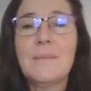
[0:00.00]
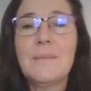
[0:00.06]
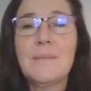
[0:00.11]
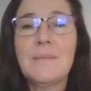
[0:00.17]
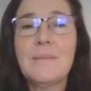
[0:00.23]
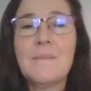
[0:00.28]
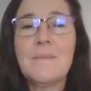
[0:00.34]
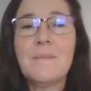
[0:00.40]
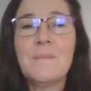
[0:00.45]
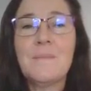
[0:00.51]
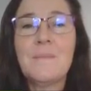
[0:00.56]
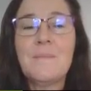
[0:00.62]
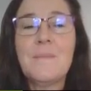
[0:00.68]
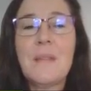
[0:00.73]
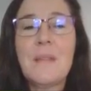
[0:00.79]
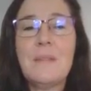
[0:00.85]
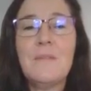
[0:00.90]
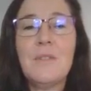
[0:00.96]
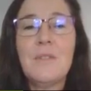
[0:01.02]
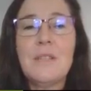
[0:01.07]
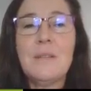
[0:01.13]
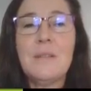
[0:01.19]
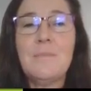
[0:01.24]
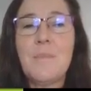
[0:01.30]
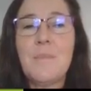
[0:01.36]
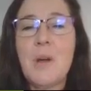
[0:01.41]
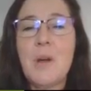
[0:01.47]
If you said
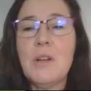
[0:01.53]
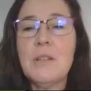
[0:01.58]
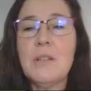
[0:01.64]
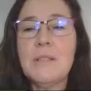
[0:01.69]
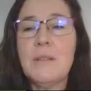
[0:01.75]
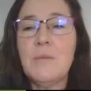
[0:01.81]
past, that